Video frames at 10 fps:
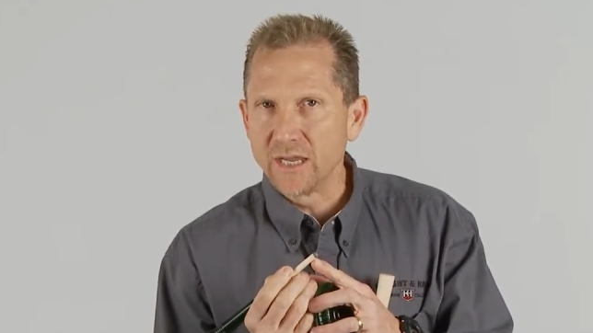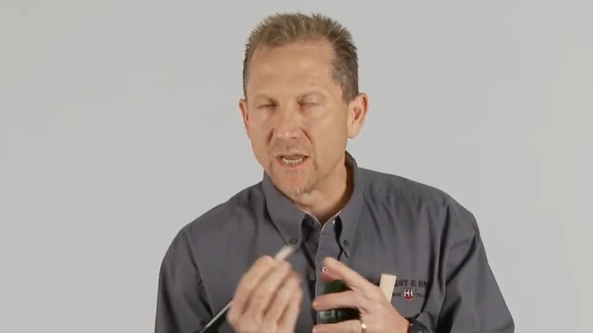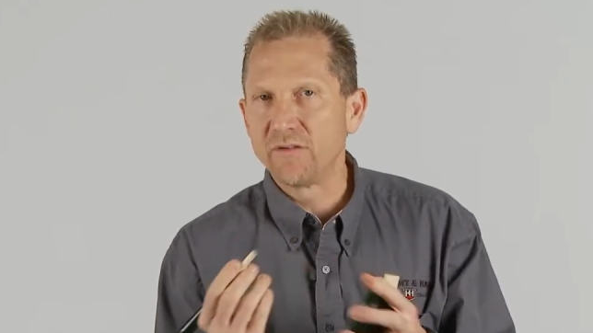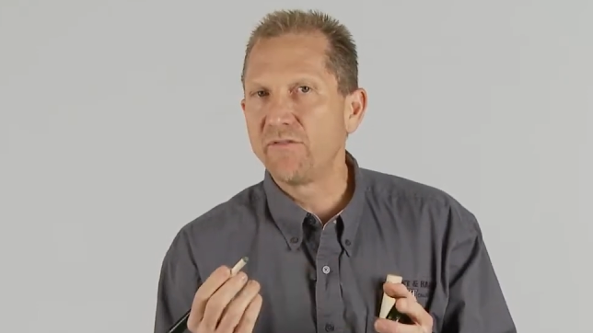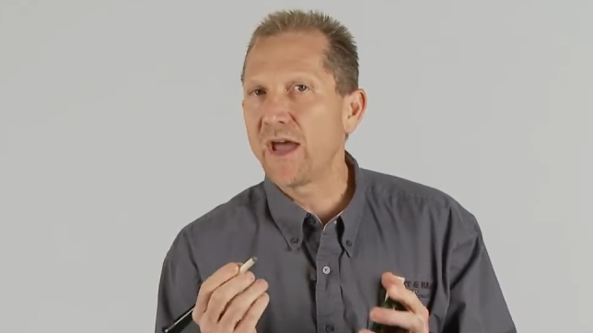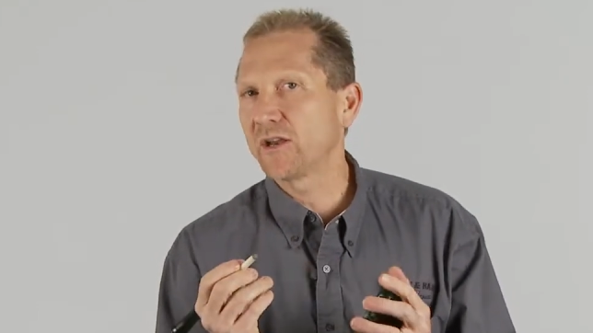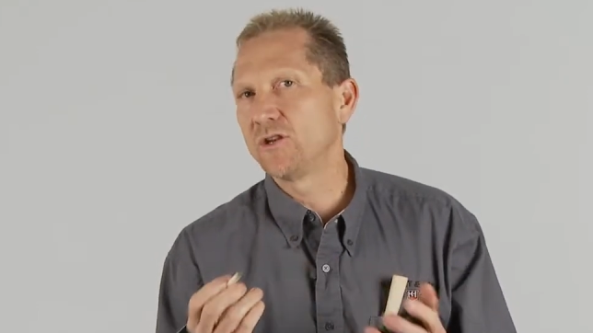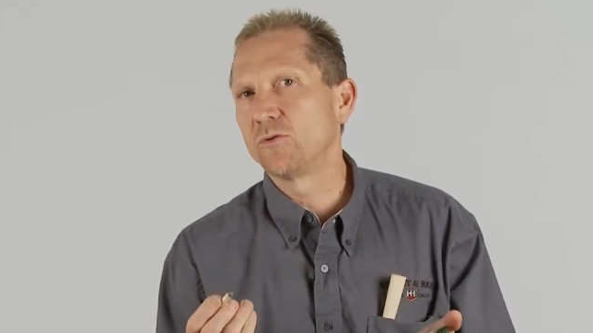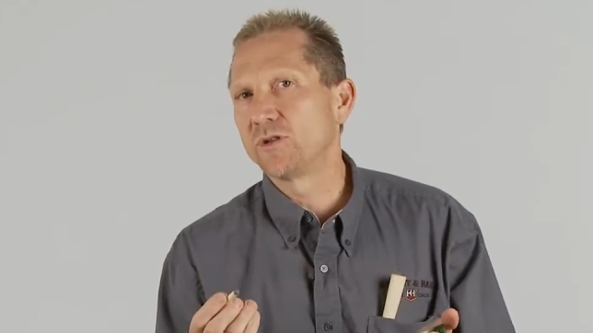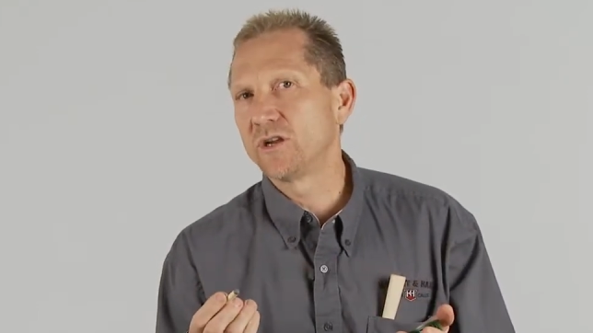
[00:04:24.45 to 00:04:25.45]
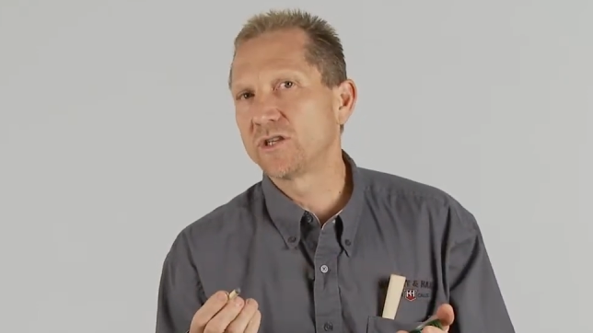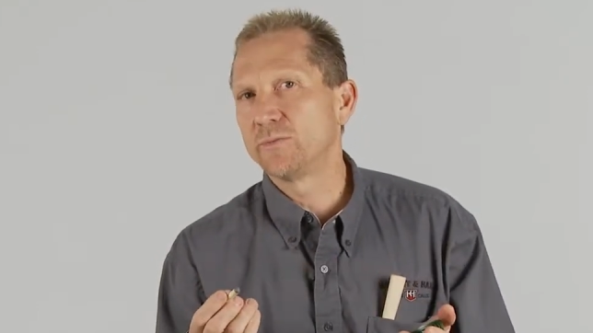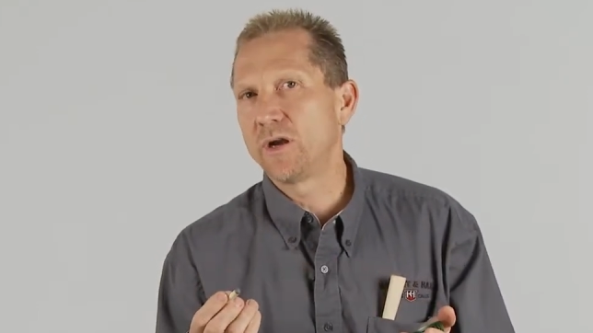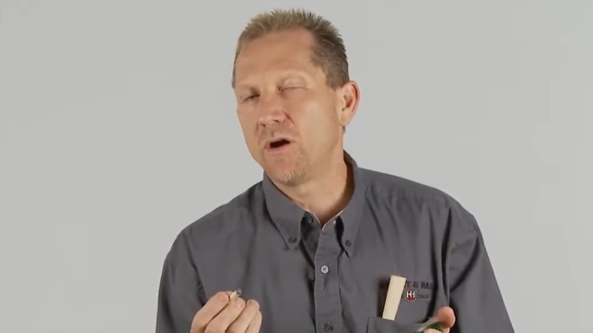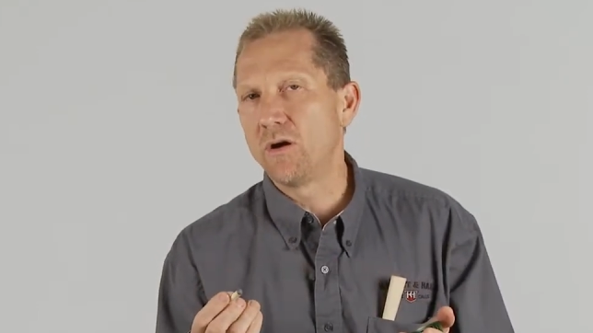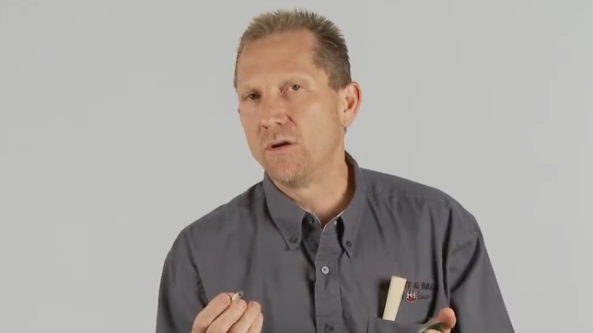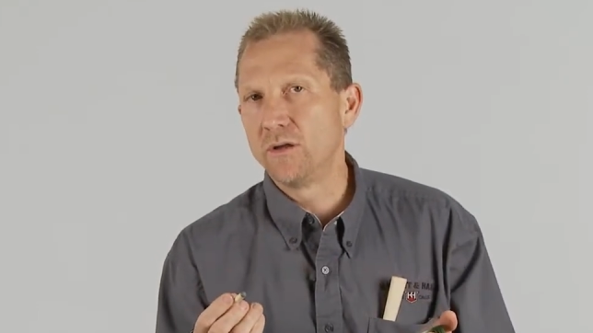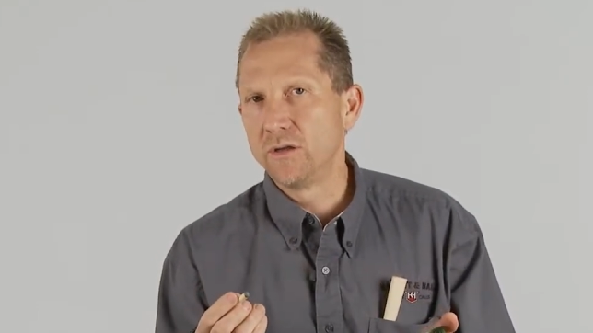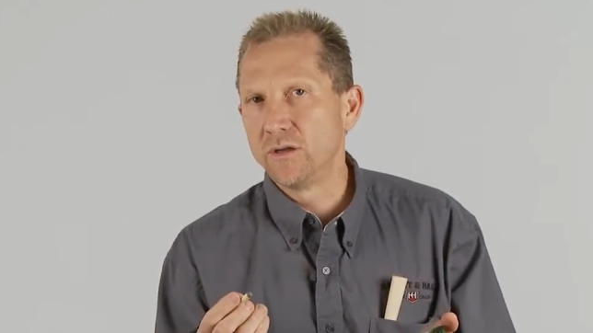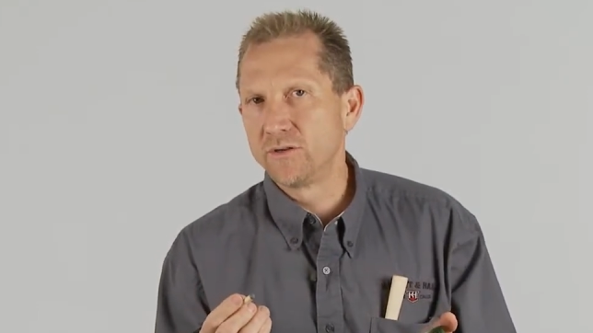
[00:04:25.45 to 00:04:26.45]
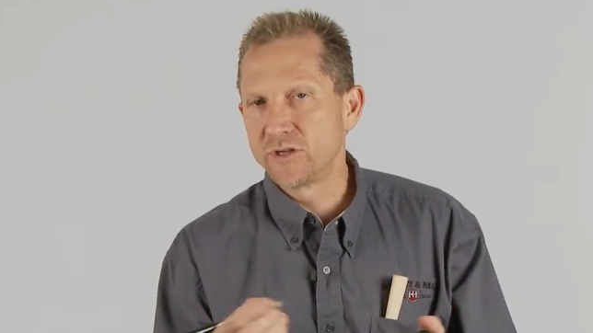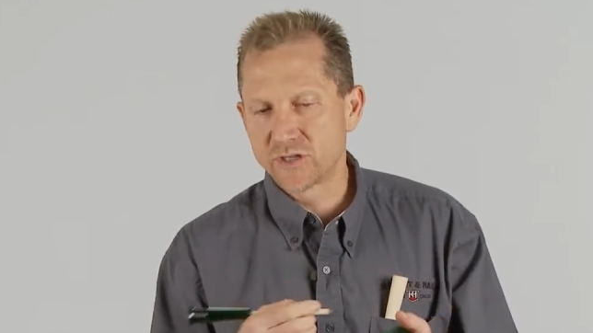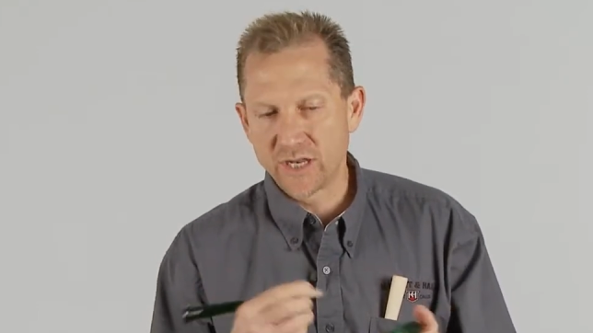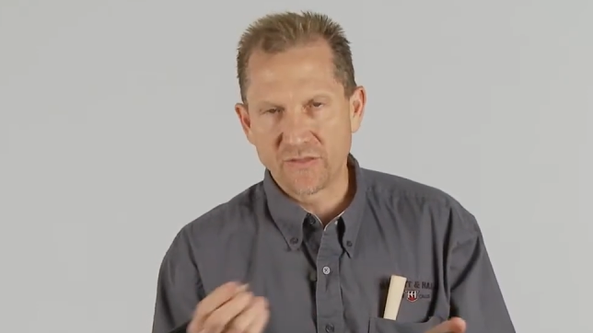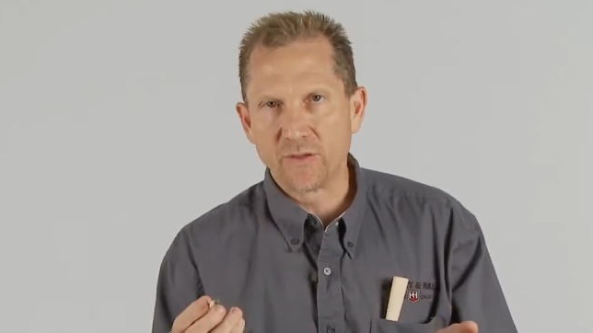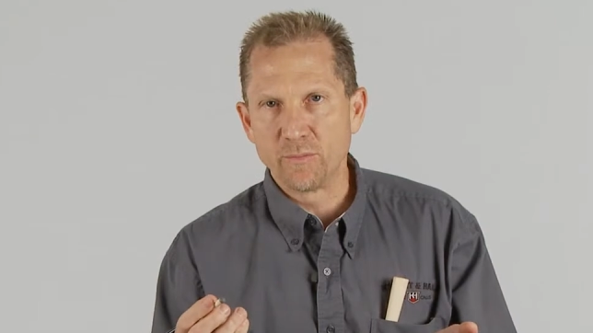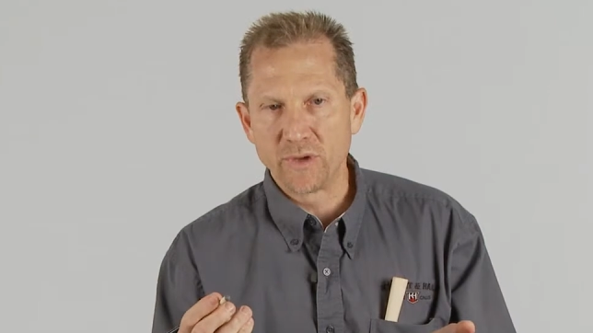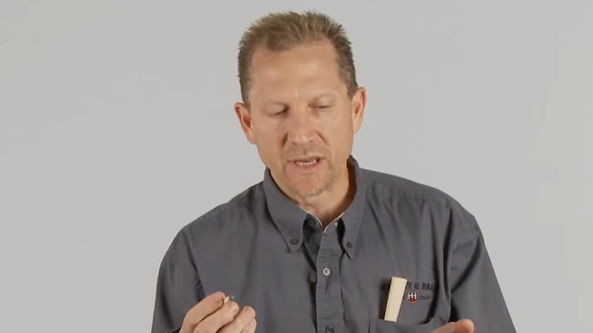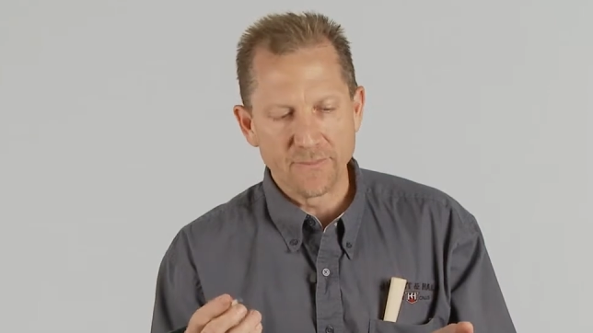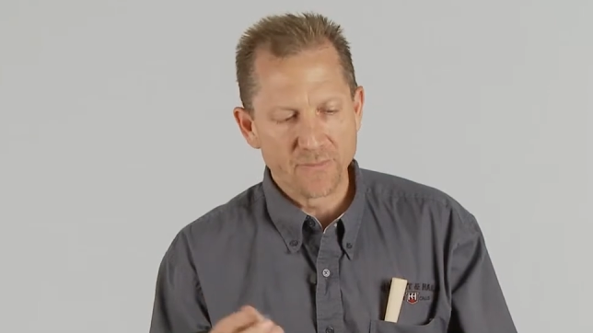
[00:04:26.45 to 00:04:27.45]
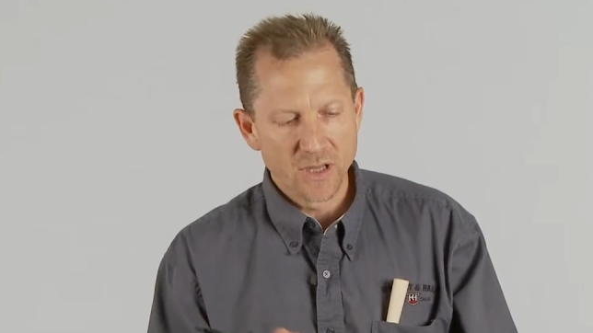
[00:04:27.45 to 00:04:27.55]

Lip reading: In fact, don't touch them at all. Just let them be.